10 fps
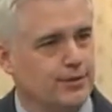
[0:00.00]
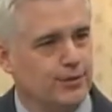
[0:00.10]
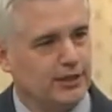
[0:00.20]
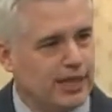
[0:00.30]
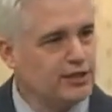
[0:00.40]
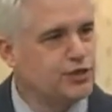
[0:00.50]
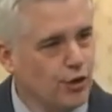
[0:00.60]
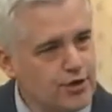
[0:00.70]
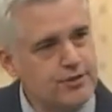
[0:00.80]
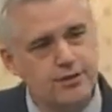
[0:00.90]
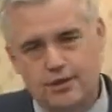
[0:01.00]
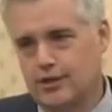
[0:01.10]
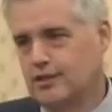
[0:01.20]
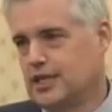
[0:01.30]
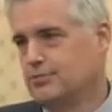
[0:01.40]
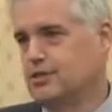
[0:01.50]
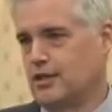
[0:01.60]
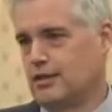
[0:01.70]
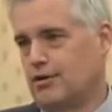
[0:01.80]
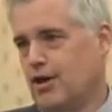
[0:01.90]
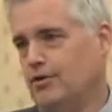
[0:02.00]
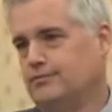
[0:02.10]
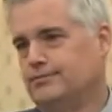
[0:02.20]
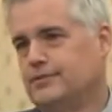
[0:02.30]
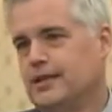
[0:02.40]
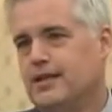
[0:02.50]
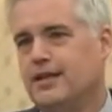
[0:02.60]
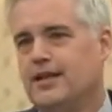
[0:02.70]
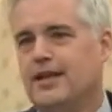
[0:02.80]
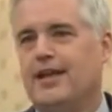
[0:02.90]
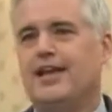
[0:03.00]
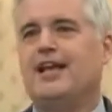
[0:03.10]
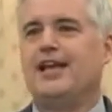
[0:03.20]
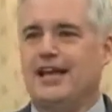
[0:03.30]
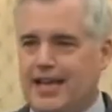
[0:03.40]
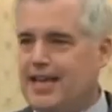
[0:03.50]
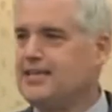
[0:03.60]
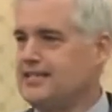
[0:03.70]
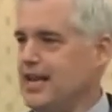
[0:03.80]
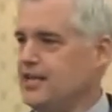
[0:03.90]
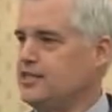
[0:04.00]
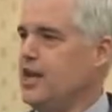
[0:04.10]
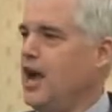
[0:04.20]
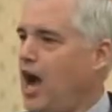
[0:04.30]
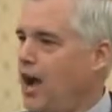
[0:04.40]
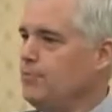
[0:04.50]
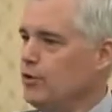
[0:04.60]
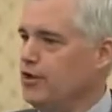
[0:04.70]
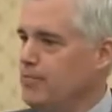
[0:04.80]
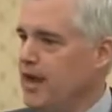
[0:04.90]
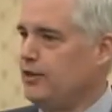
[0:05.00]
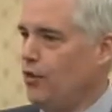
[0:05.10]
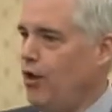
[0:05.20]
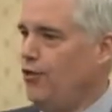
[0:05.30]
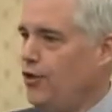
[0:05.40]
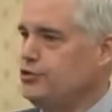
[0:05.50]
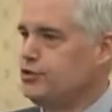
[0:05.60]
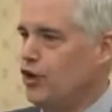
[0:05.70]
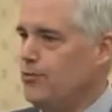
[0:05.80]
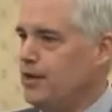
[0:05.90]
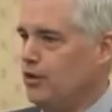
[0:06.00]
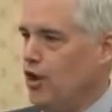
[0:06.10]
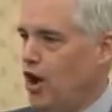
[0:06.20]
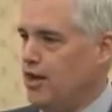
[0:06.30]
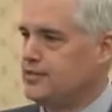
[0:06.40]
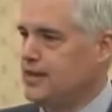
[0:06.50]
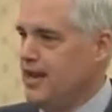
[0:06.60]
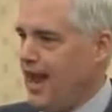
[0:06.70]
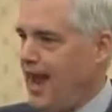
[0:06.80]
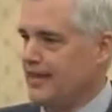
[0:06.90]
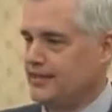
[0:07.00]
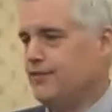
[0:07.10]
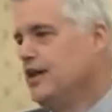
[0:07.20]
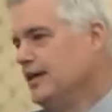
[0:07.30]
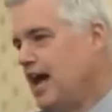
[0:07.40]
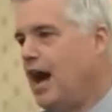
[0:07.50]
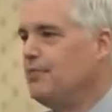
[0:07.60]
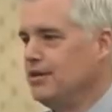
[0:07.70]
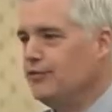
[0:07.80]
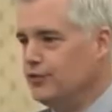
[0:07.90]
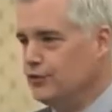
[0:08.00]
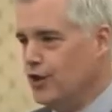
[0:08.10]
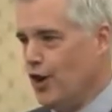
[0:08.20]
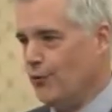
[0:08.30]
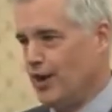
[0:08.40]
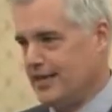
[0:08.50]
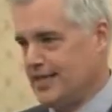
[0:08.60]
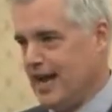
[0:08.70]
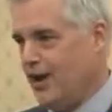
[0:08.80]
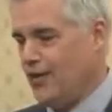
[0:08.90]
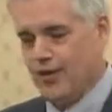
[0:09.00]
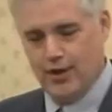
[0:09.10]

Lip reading: When King George III comes to the throne, he says, I'm going to make all those dormant laws active. Now, how many of you know right now,